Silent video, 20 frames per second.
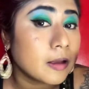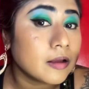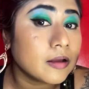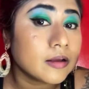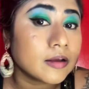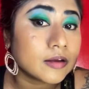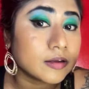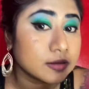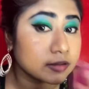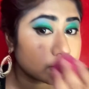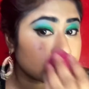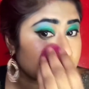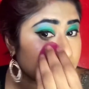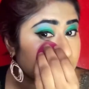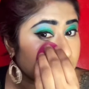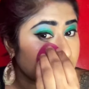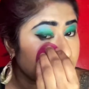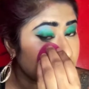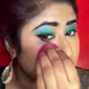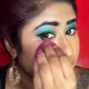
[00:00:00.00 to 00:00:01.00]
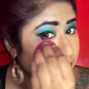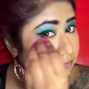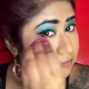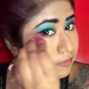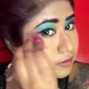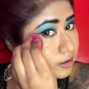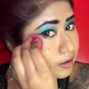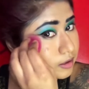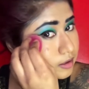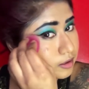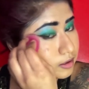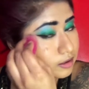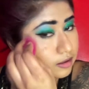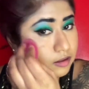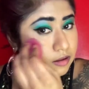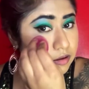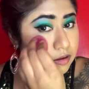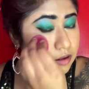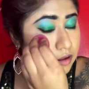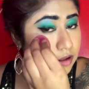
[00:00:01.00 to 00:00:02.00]
concealer in the face,
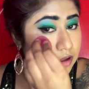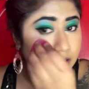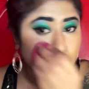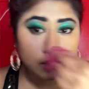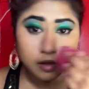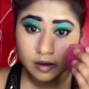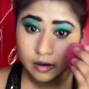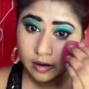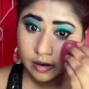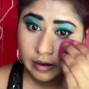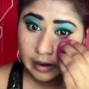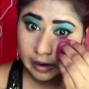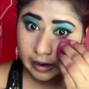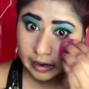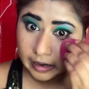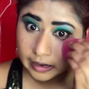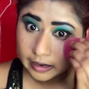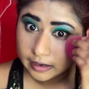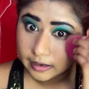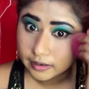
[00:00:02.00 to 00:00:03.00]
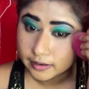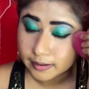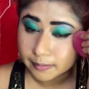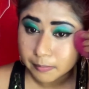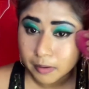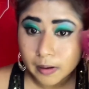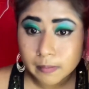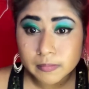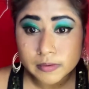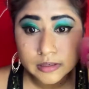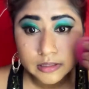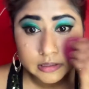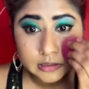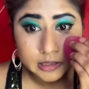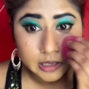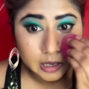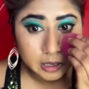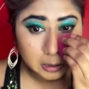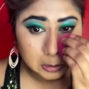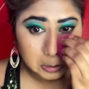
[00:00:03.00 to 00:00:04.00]
and I'm almost done,